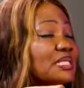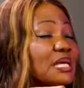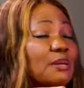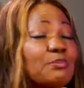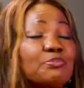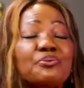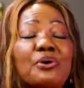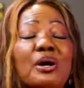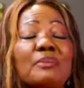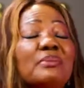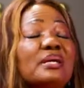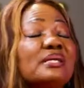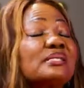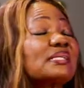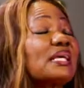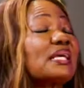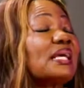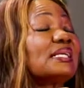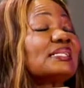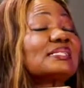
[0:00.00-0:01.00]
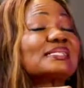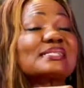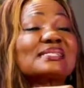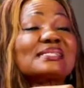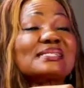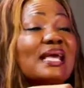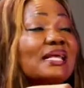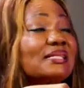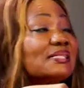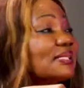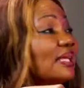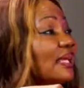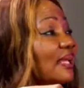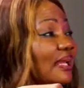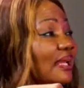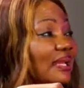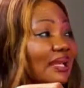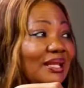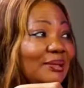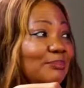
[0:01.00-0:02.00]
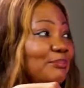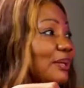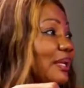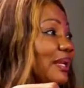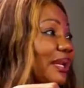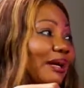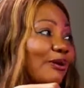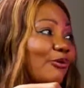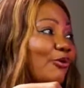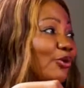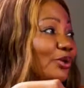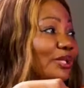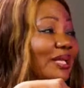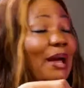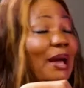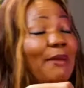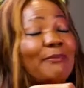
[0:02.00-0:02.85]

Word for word: temperament is certainly melancholy.